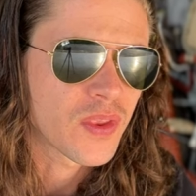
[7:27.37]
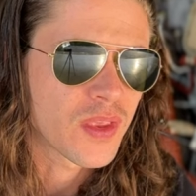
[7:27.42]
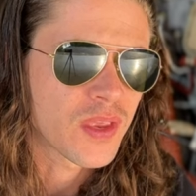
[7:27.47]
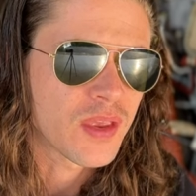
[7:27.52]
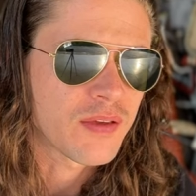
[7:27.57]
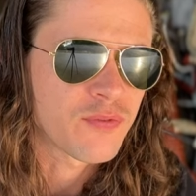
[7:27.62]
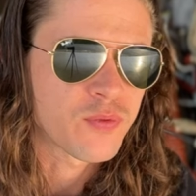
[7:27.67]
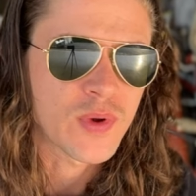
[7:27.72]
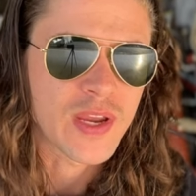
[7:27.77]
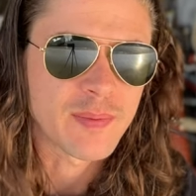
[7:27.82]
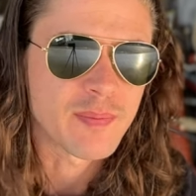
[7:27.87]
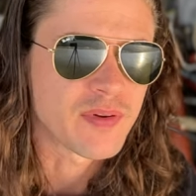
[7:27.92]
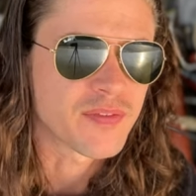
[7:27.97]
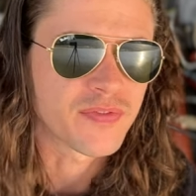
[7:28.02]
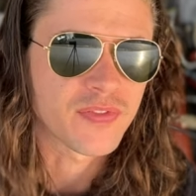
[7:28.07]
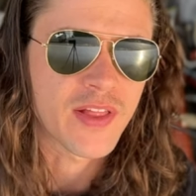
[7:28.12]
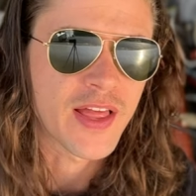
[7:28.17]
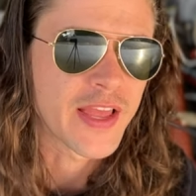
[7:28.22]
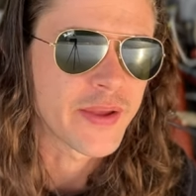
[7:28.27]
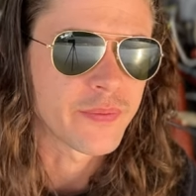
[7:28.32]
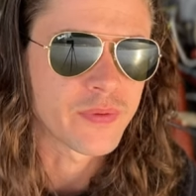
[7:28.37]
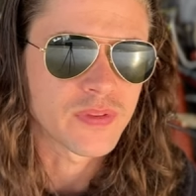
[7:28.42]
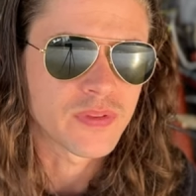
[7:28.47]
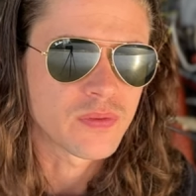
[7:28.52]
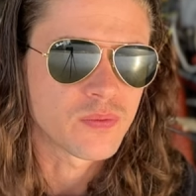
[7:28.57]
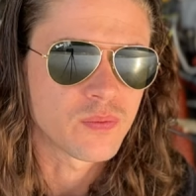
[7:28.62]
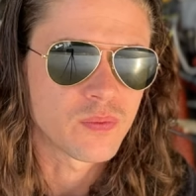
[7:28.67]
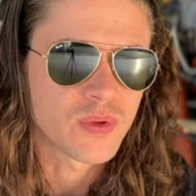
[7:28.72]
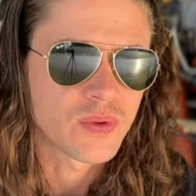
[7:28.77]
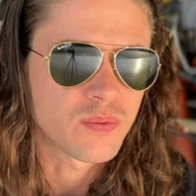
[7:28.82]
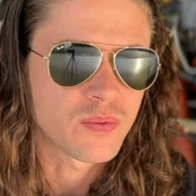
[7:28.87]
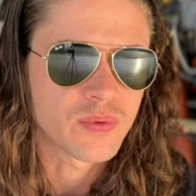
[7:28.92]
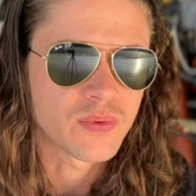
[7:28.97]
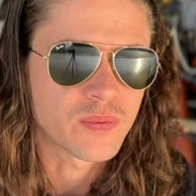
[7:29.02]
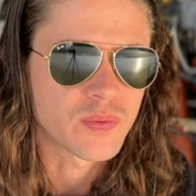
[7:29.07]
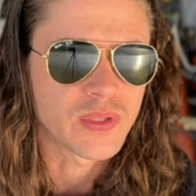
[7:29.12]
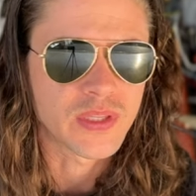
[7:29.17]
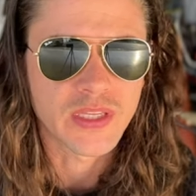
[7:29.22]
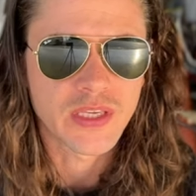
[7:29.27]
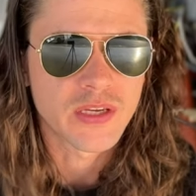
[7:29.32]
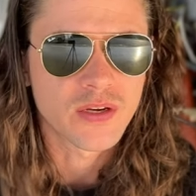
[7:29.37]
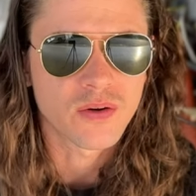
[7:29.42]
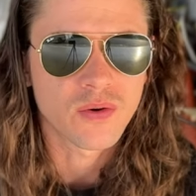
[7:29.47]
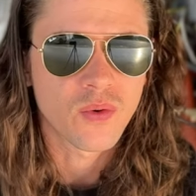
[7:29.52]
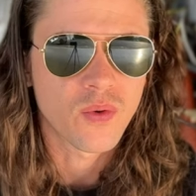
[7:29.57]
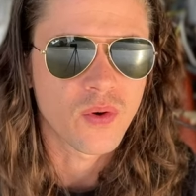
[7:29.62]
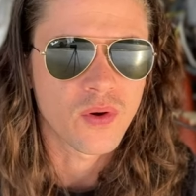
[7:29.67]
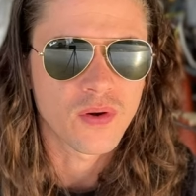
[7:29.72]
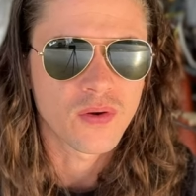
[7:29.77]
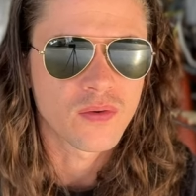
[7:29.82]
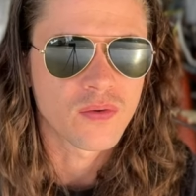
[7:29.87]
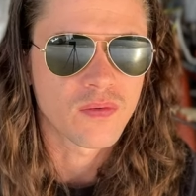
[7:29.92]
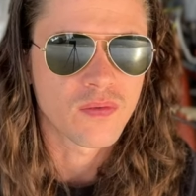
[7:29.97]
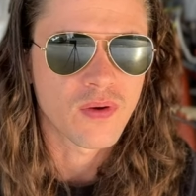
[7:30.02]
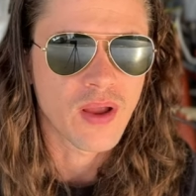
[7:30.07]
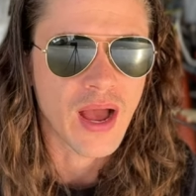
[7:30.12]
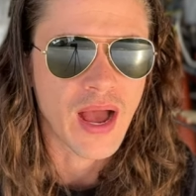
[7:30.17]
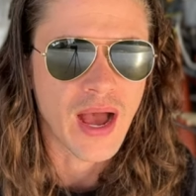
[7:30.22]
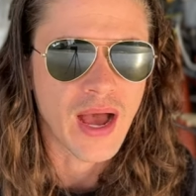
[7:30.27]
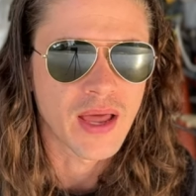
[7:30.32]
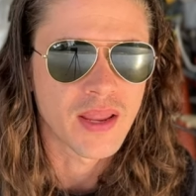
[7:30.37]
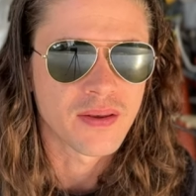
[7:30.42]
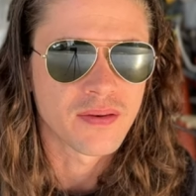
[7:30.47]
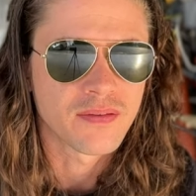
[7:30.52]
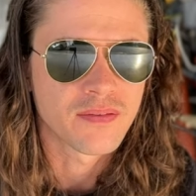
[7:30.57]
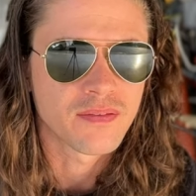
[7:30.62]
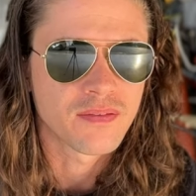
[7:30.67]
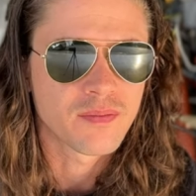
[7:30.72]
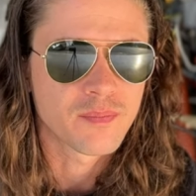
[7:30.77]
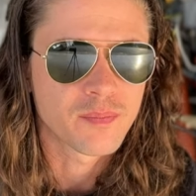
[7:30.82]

if we had been flying with the gear horn on